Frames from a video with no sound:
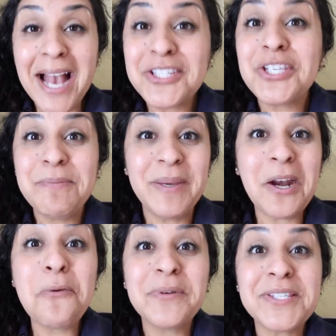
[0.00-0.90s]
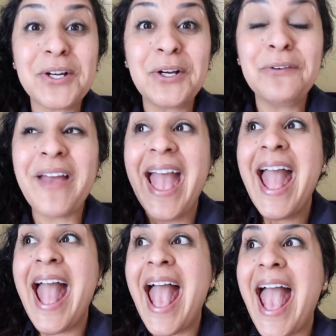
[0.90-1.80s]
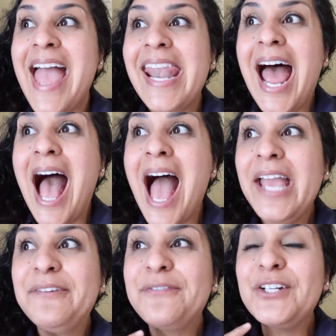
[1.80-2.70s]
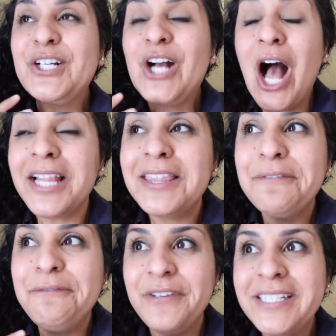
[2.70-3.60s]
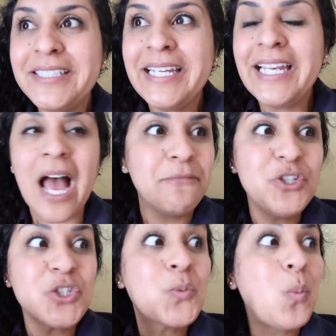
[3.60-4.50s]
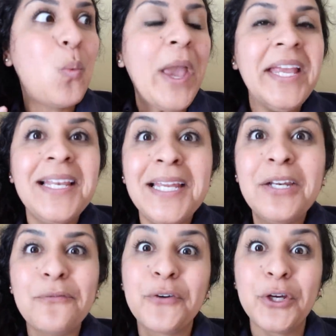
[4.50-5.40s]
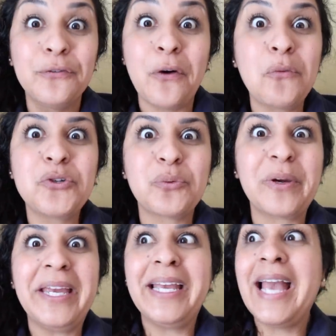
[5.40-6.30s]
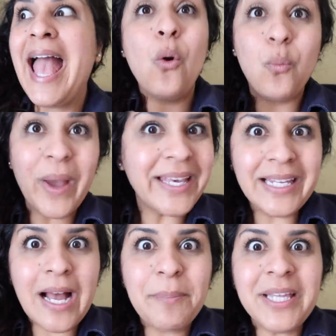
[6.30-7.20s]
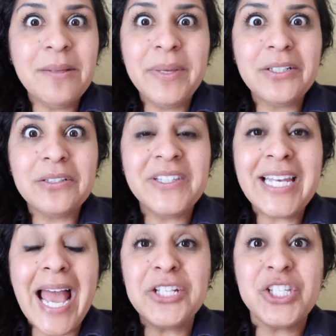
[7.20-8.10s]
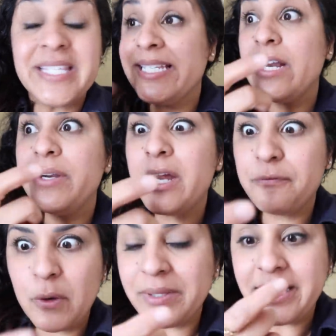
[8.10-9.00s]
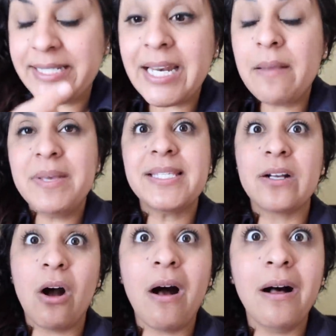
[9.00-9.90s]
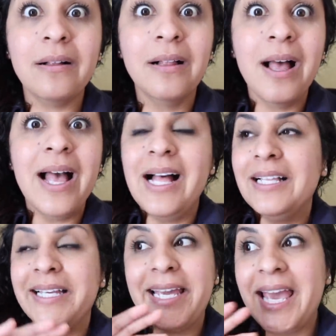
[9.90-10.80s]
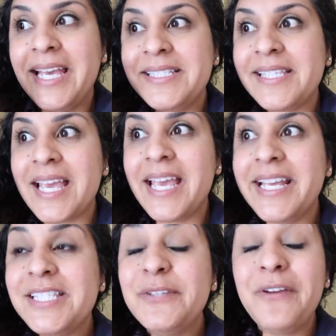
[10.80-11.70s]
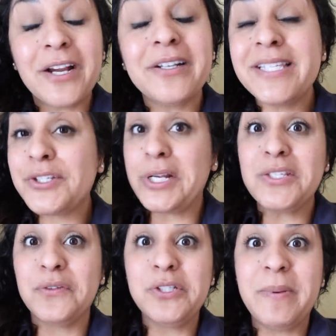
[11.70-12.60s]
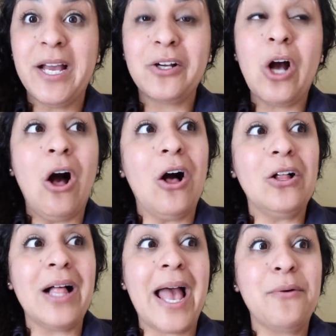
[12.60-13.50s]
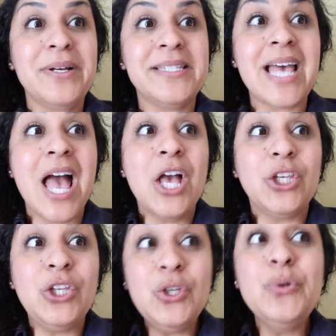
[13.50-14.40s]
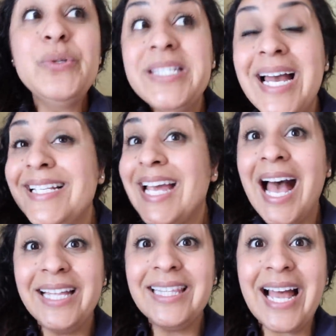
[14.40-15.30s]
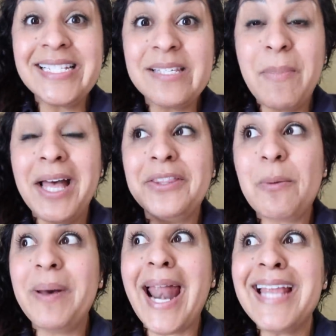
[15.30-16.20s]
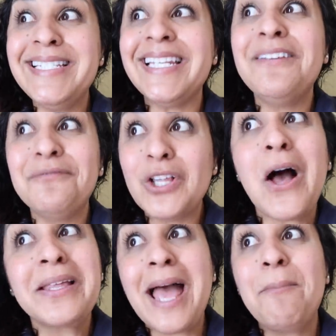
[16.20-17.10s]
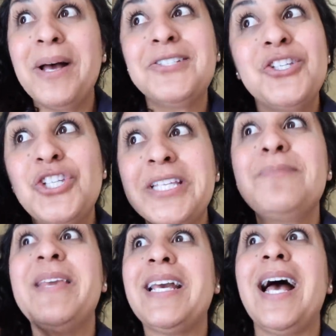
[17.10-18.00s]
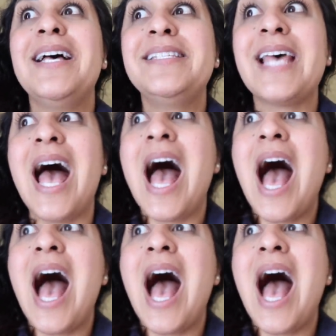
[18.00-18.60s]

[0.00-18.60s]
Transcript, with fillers: actually been on reserve, and I forgot the feeling of just waiting for your phone to ring, waking up in the middle of the night, just staring at your phone like, did I miss a call? Like, it's It's very stressful to be on call. I was used a ton last month, but I didn't vlog that much just because